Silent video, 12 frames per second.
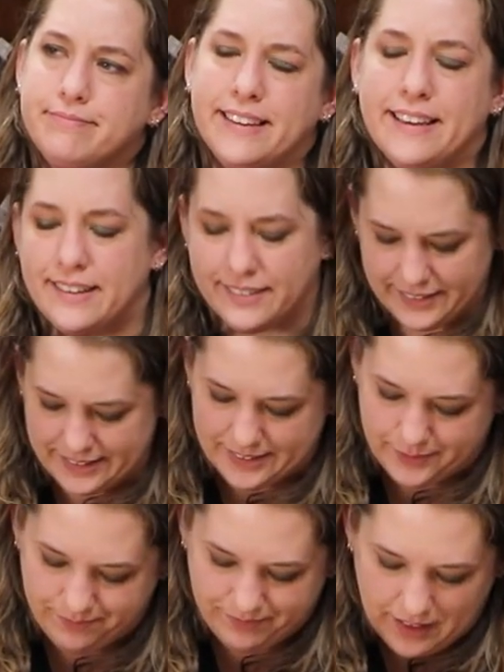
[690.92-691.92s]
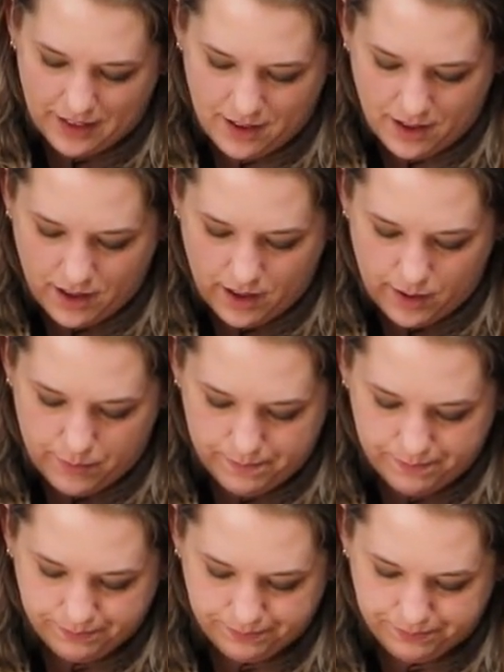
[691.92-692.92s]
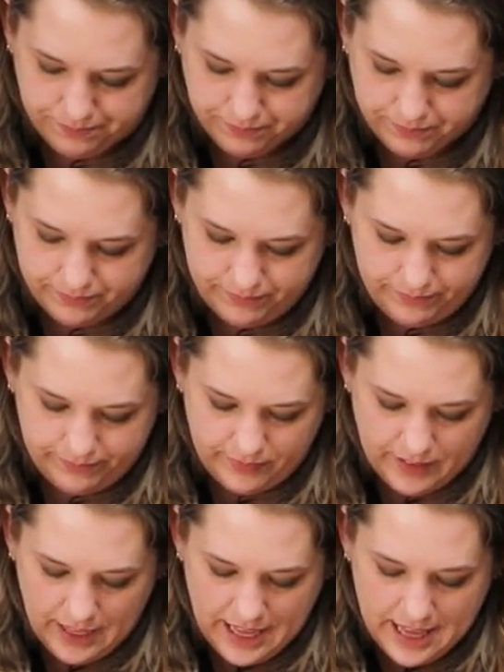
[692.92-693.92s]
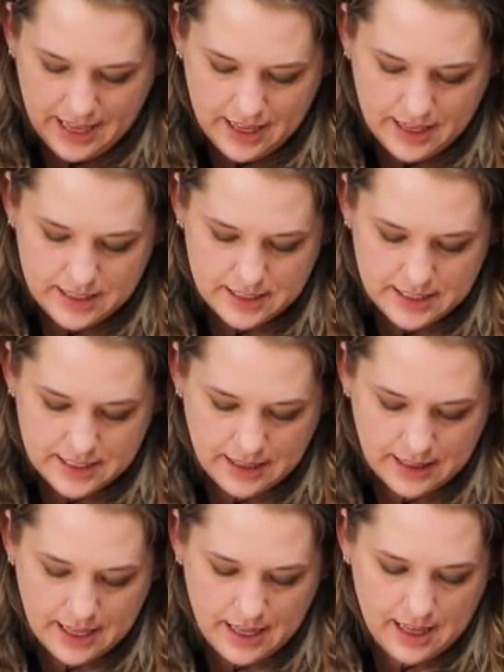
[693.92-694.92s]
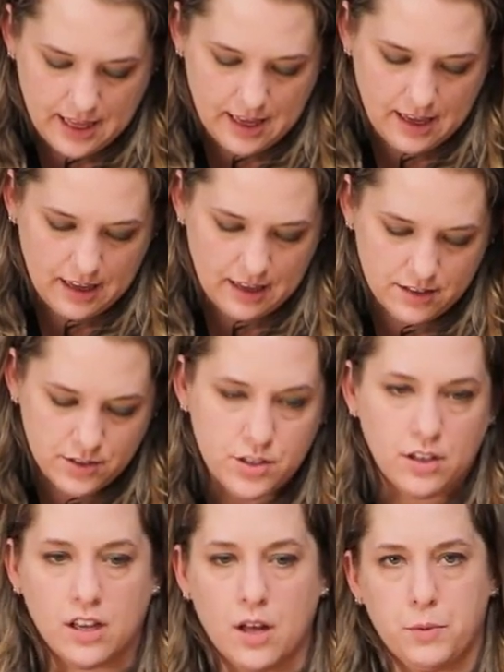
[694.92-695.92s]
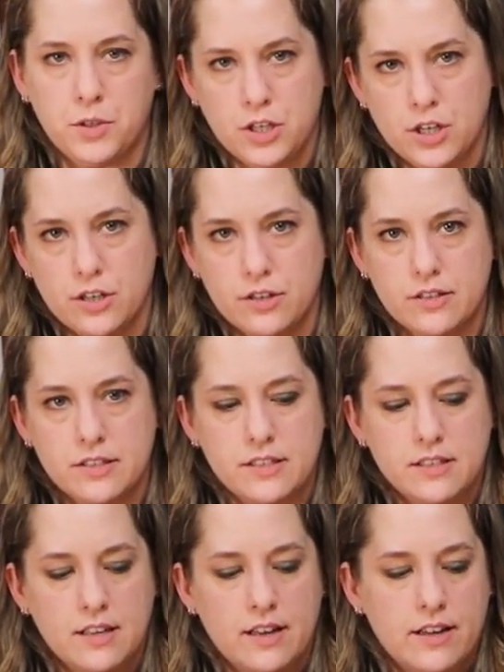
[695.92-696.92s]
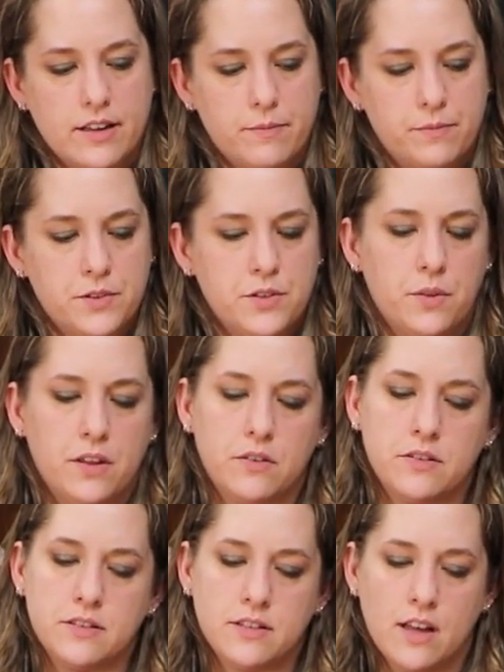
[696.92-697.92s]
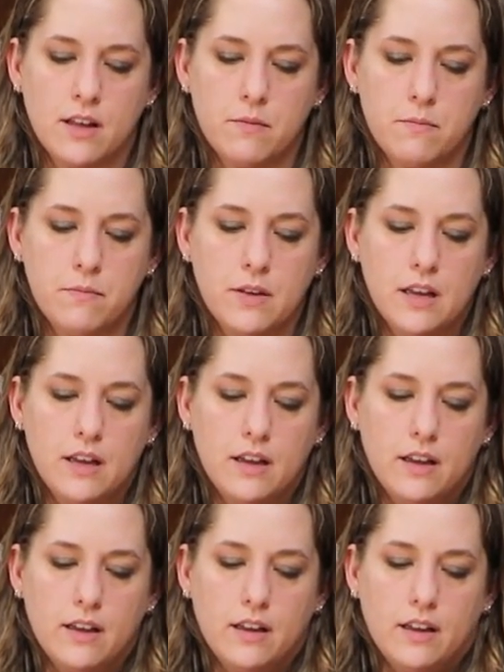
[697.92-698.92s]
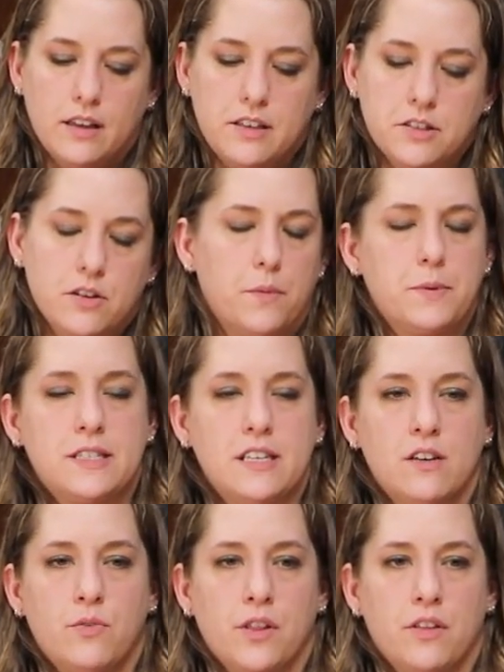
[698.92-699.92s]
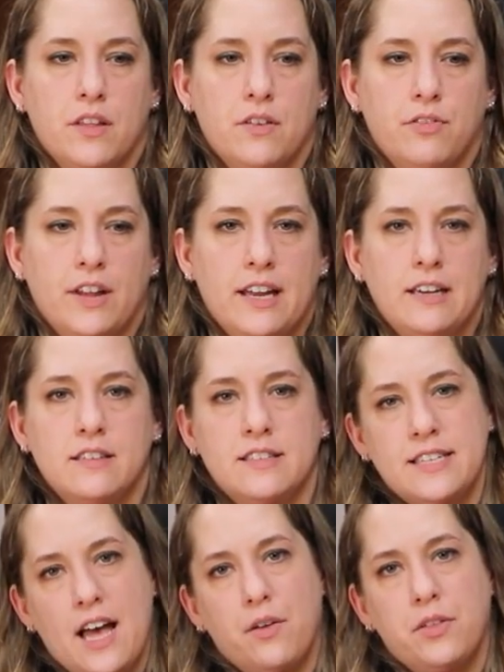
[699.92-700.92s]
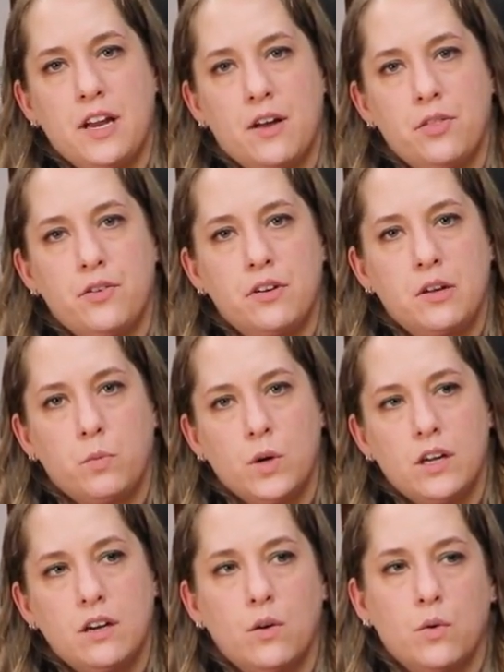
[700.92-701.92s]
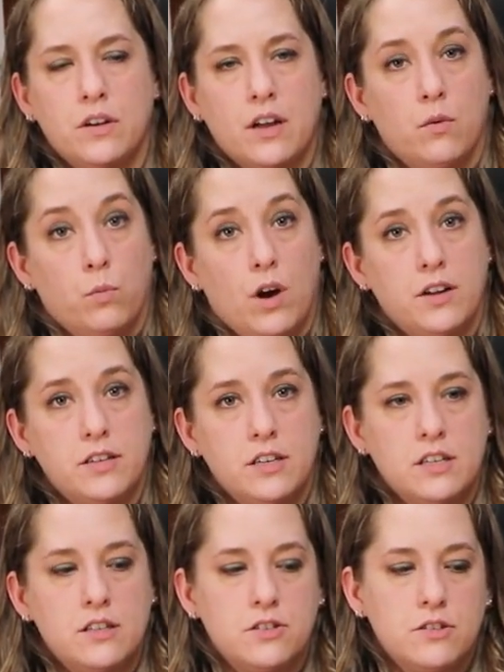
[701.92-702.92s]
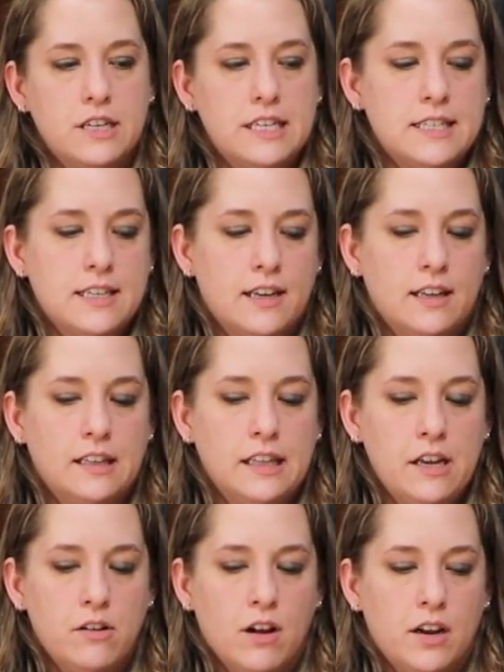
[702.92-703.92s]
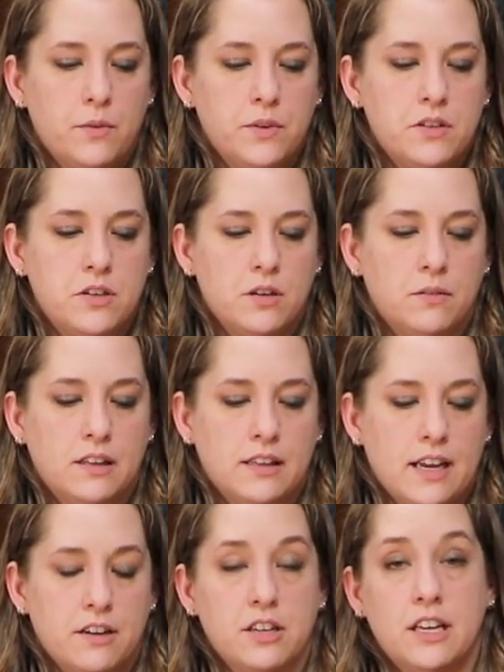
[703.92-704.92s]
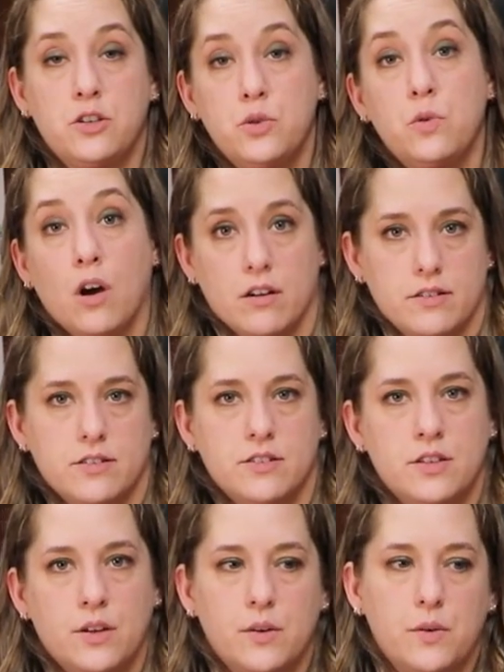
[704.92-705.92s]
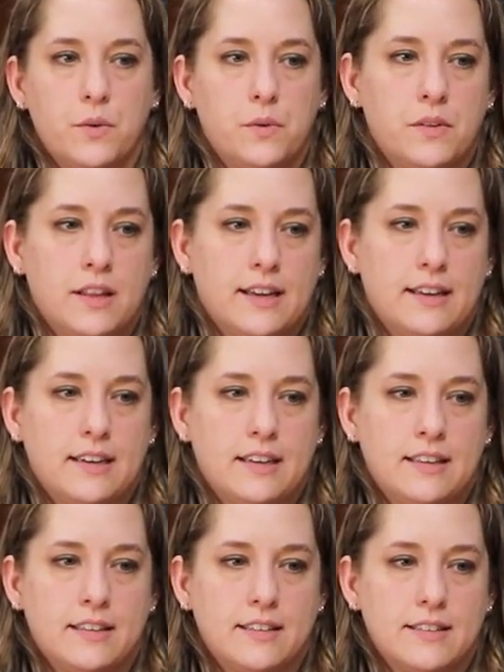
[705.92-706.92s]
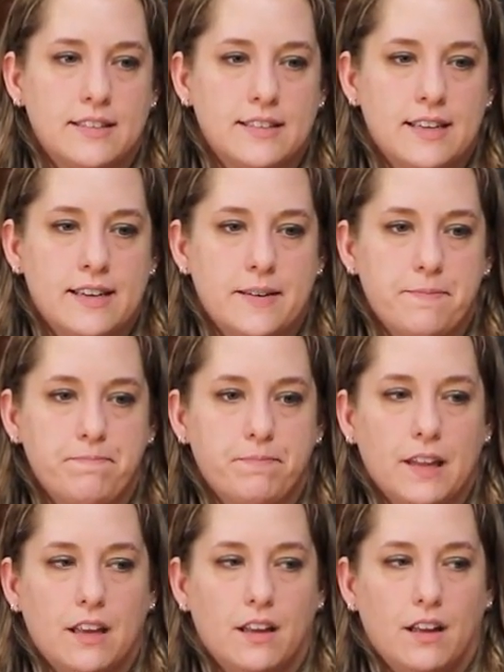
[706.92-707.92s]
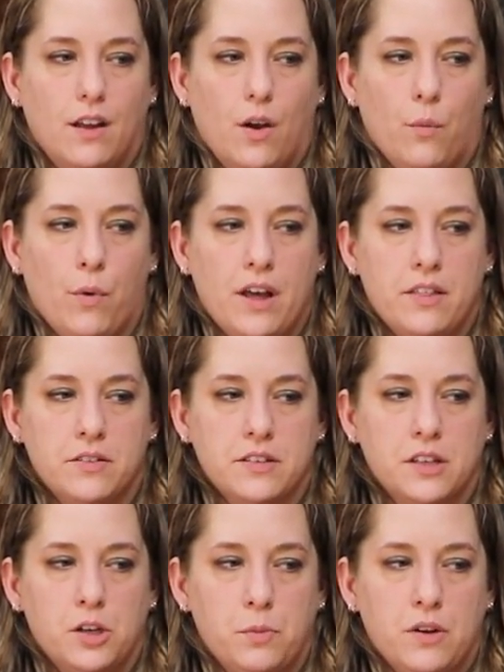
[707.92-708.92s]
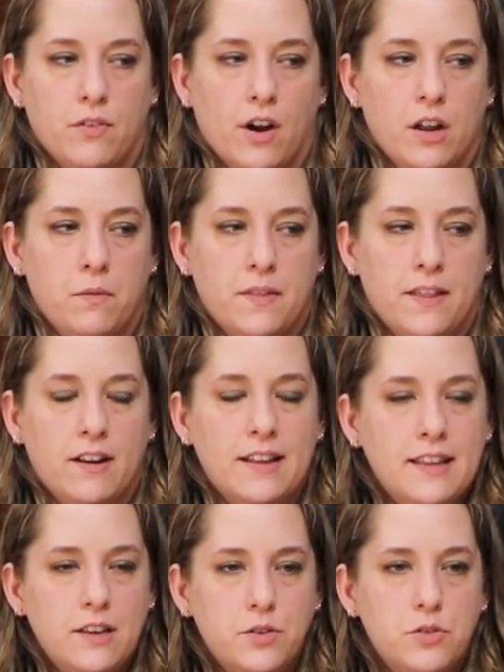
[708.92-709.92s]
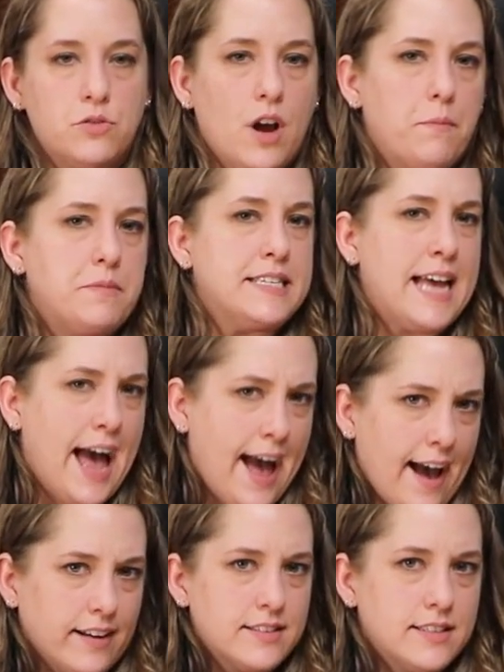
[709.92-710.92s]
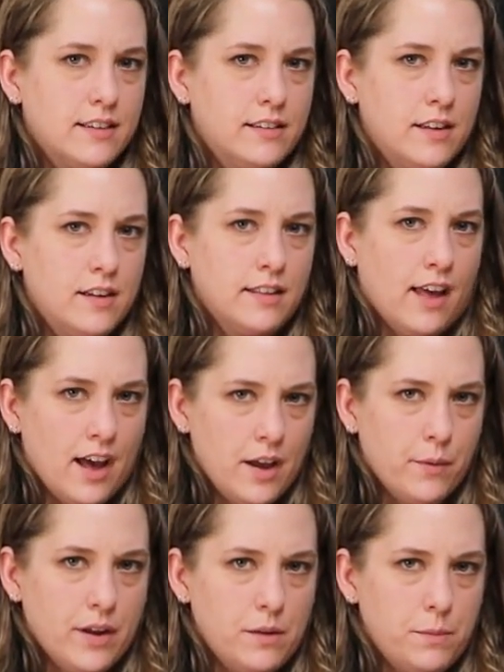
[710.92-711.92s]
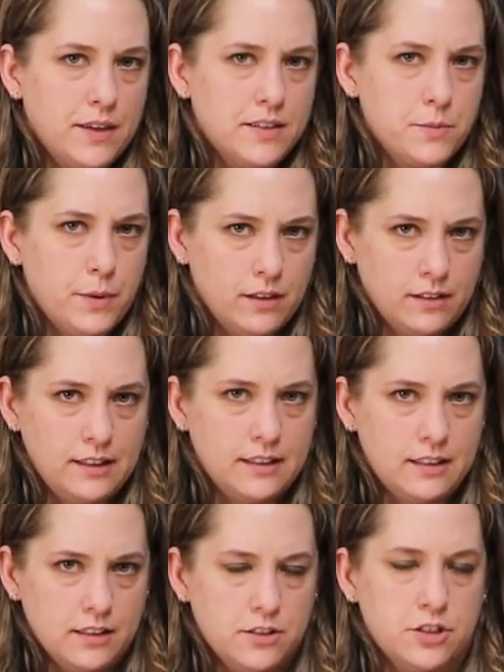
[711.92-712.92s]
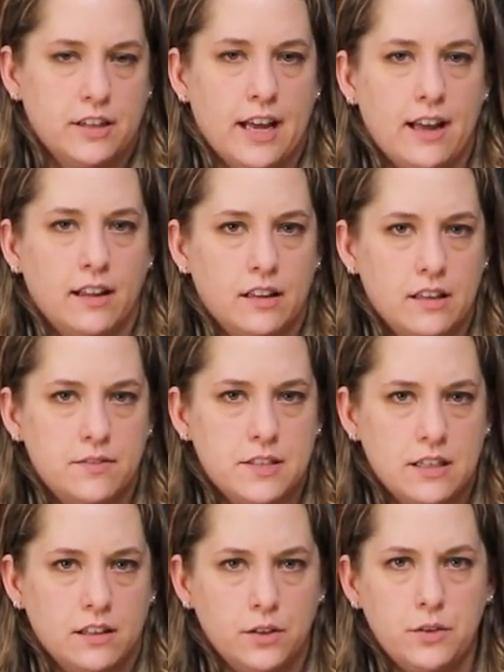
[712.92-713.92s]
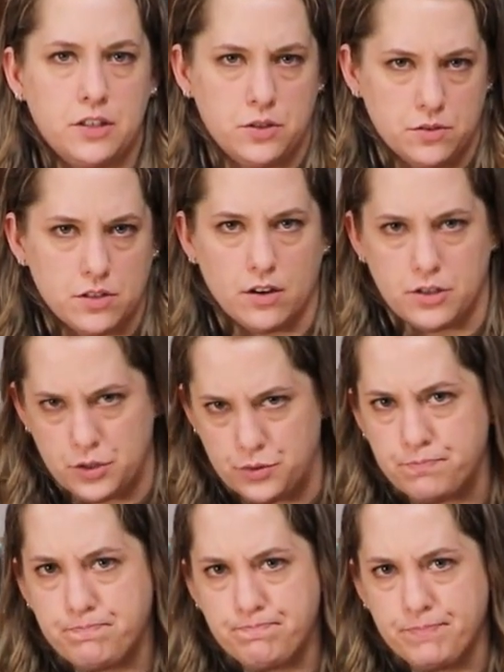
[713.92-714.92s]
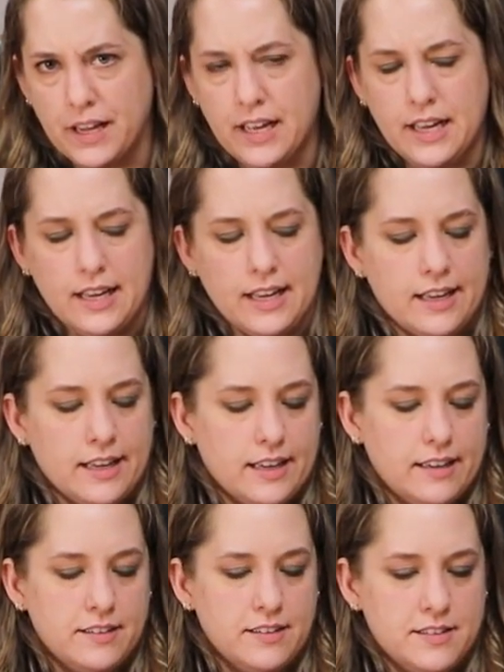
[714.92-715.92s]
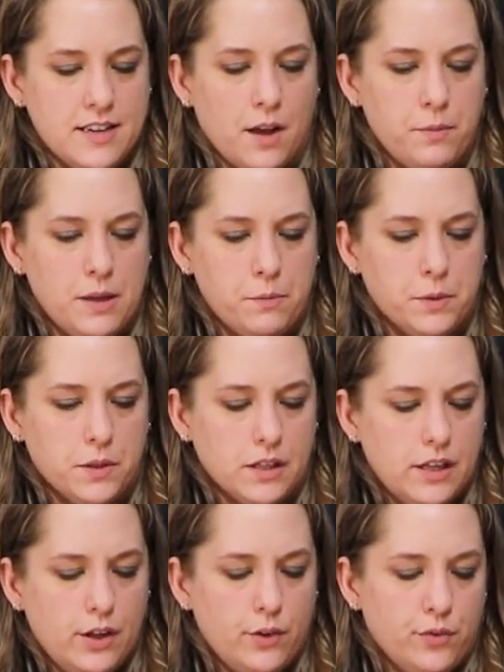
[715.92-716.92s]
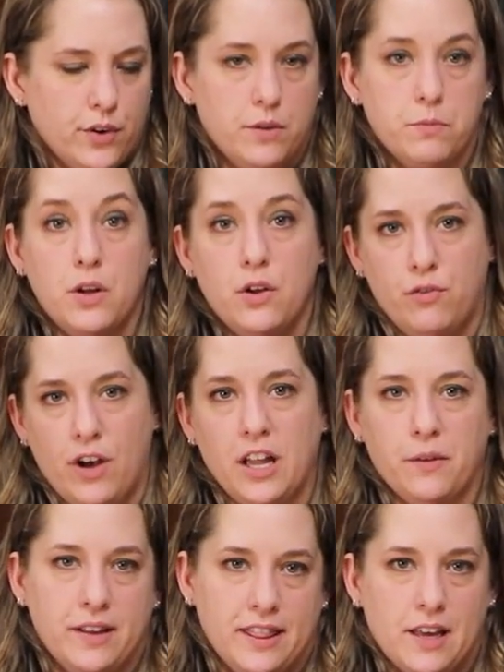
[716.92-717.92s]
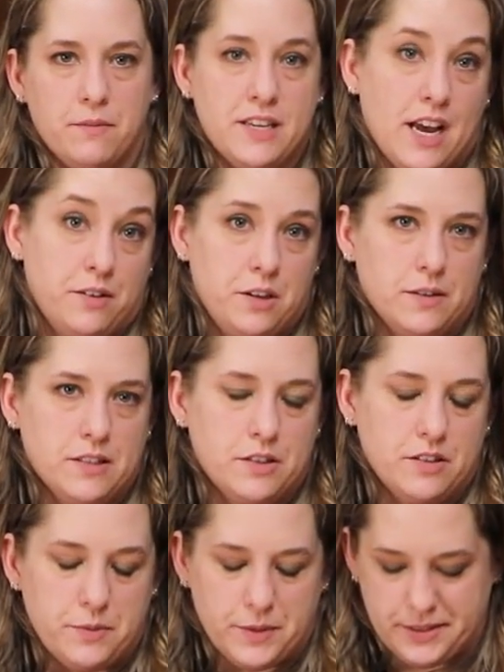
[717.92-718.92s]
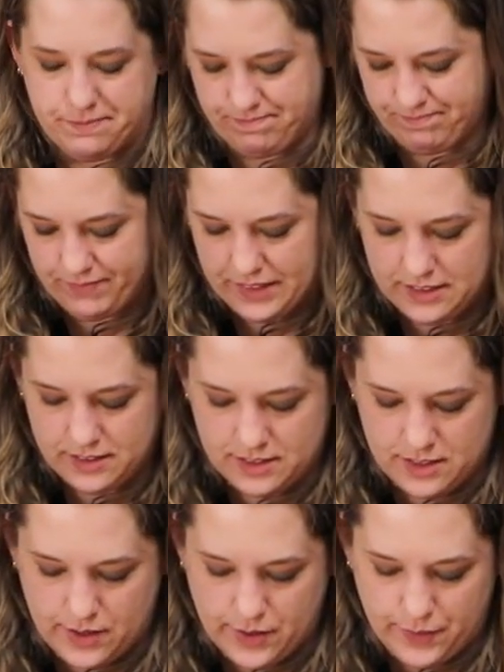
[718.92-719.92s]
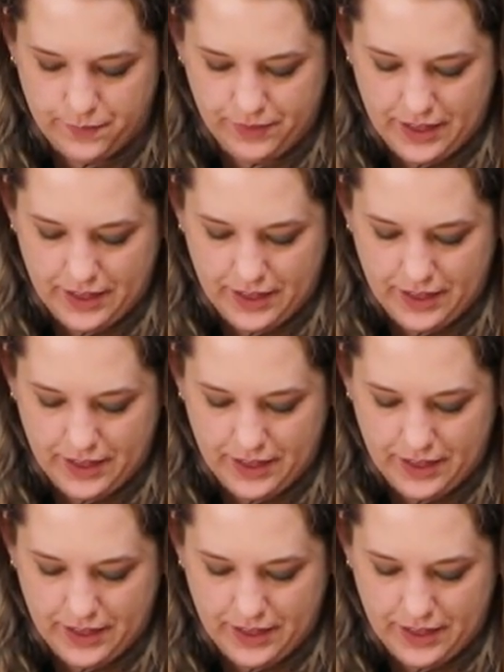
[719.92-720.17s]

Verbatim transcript: No. Um, and they took a couple turns. Um, so there's some discrepancy of whether they fled south down 31 or down Washington Street. Uh, later on, it was determined that they actually had two cars, so that is um, why there's a little bit of argument there. And they also dropped tacks along the highway because apparently the Dillinger Gang lives in a Looney Tunes cartoon uh, to stop people from following them down US 31. So